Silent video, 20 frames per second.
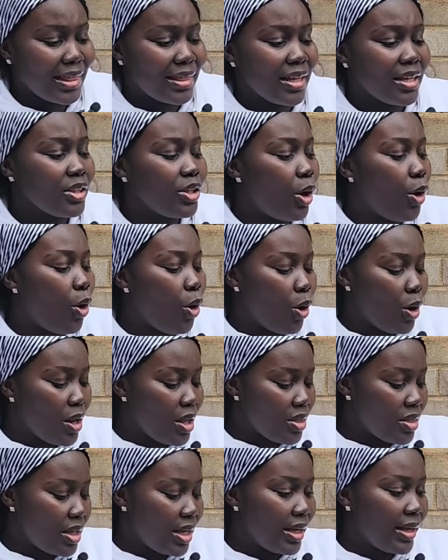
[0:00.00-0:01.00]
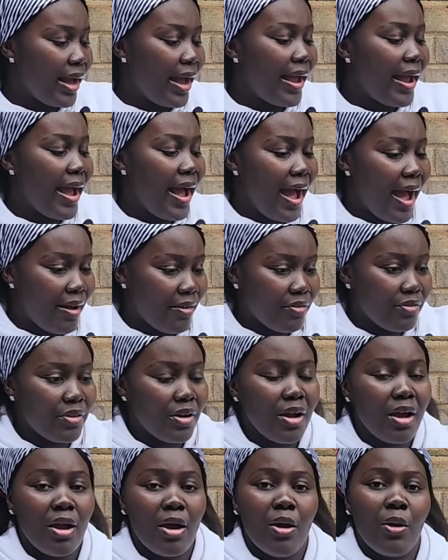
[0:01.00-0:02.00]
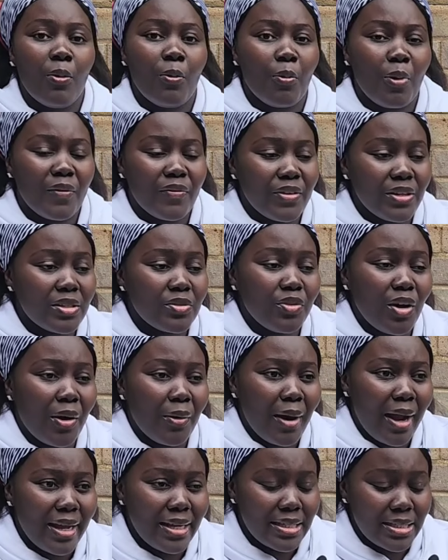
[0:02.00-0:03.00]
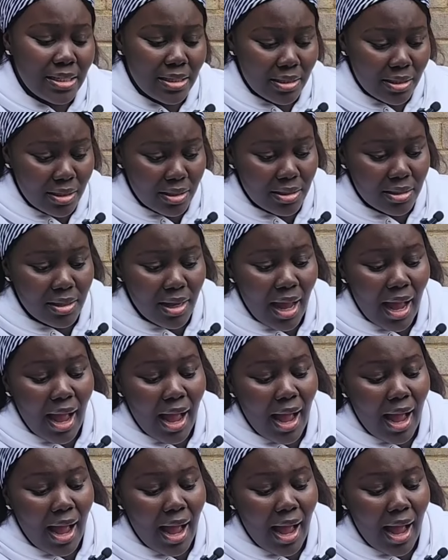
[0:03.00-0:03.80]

I think the only thing I have with these varieties is,